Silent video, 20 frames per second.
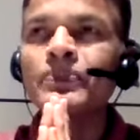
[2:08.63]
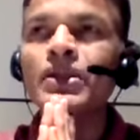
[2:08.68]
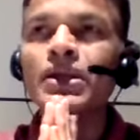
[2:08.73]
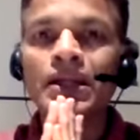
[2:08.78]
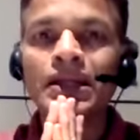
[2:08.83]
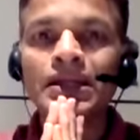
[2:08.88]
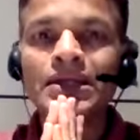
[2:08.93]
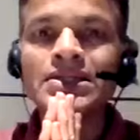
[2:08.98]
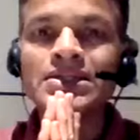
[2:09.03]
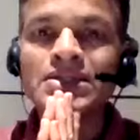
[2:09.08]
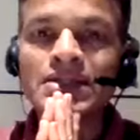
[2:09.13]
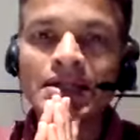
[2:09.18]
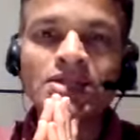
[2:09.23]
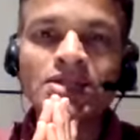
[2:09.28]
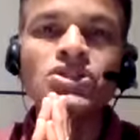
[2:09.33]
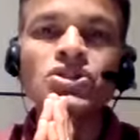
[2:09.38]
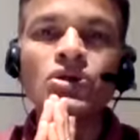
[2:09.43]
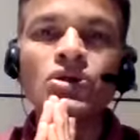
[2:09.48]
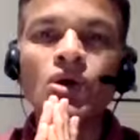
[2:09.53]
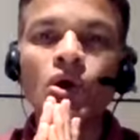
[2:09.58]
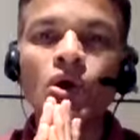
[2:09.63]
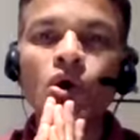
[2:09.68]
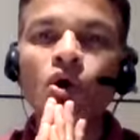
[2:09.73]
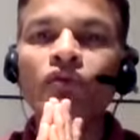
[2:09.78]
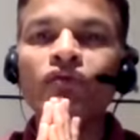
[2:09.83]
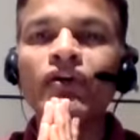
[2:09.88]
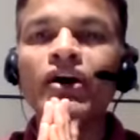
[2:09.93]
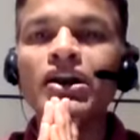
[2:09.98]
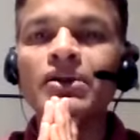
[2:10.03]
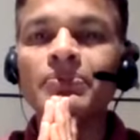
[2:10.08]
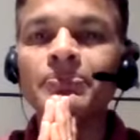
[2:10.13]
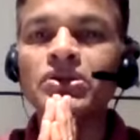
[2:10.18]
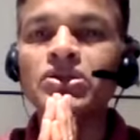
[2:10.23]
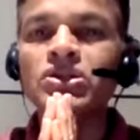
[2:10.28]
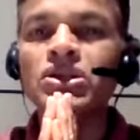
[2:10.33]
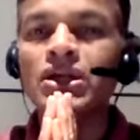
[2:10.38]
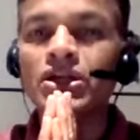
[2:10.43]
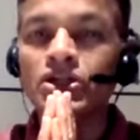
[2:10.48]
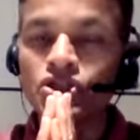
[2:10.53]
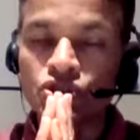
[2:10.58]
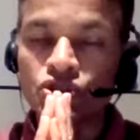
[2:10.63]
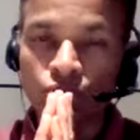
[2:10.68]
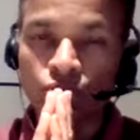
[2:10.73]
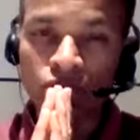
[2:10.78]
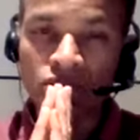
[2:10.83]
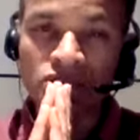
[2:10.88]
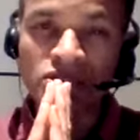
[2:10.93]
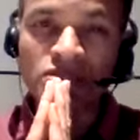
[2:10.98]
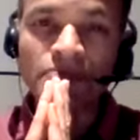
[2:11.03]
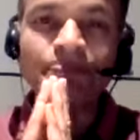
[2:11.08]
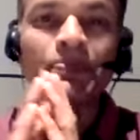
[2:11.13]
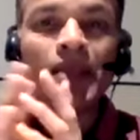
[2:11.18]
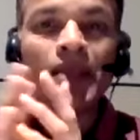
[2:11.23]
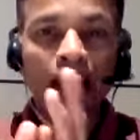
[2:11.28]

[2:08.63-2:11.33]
intent of RPT controls,